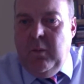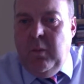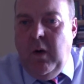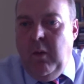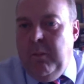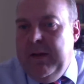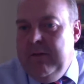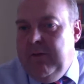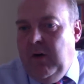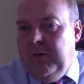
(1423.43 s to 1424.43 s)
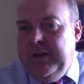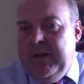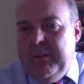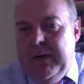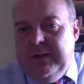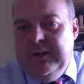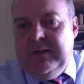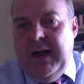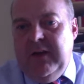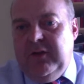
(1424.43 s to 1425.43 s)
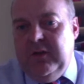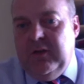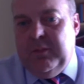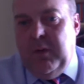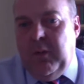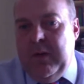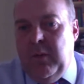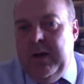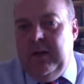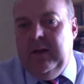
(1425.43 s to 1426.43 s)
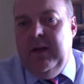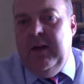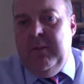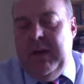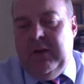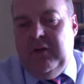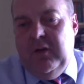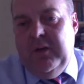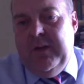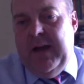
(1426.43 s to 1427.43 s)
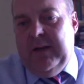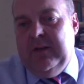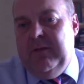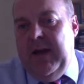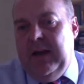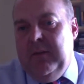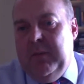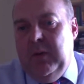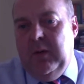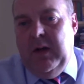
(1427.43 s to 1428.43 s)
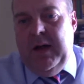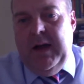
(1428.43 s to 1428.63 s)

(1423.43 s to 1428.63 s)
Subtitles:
won't be involved in the presentations, but we will make sure that that's available